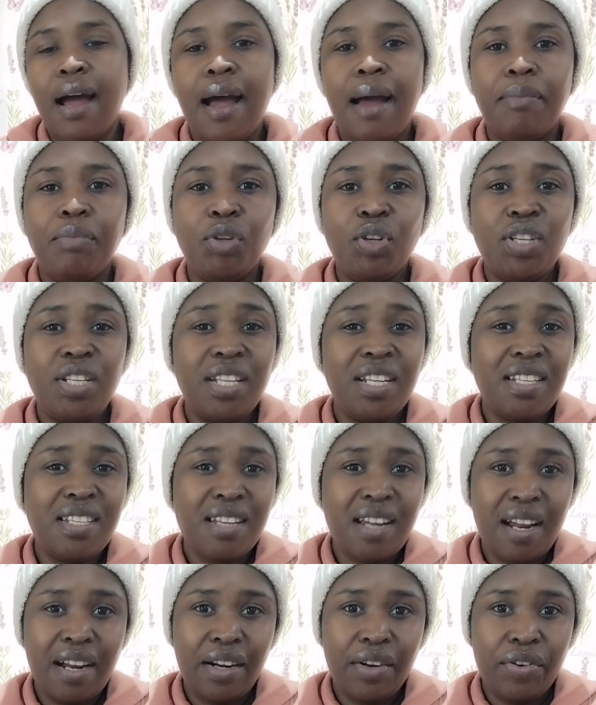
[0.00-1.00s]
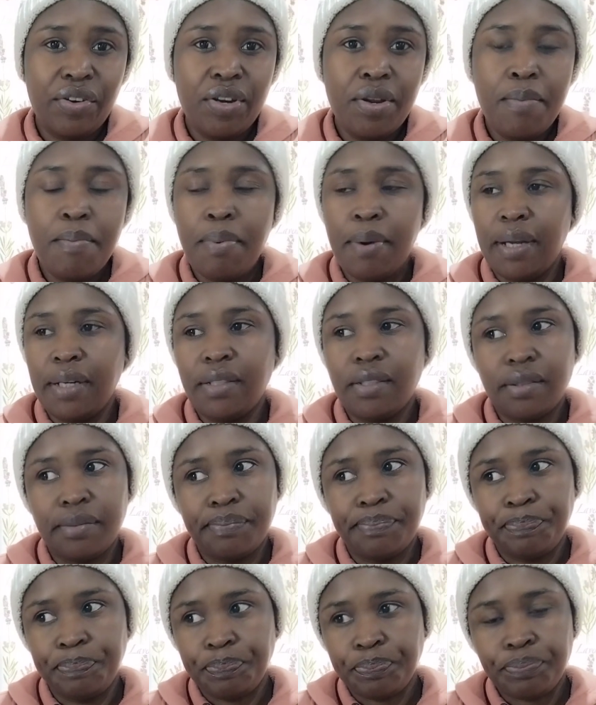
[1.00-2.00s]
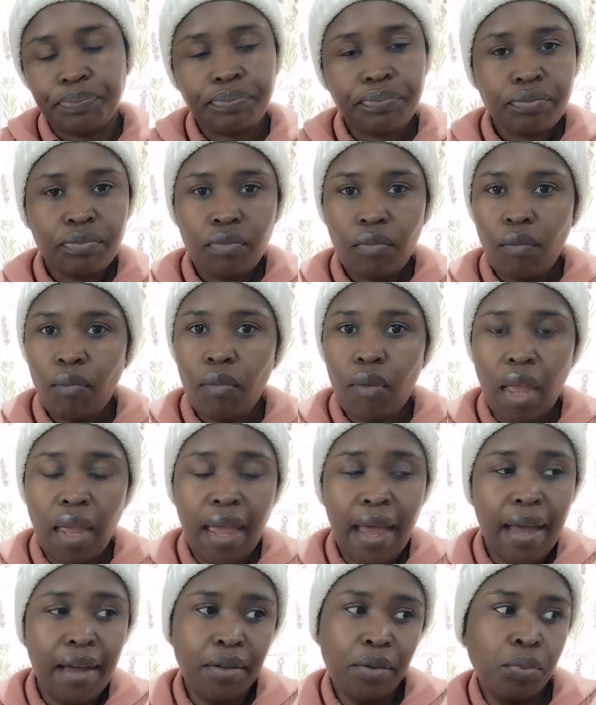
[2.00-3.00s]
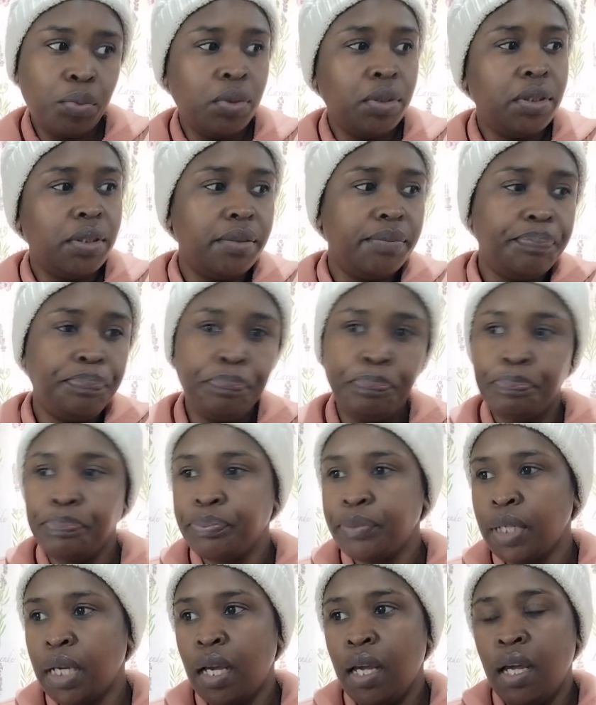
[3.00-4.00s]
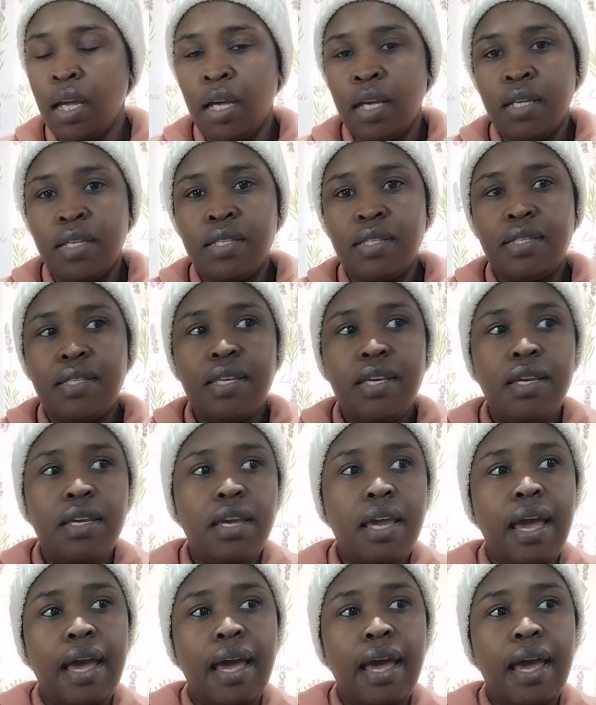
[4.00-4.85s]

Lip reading: I'm not yet hungry, but yeah, we'll see.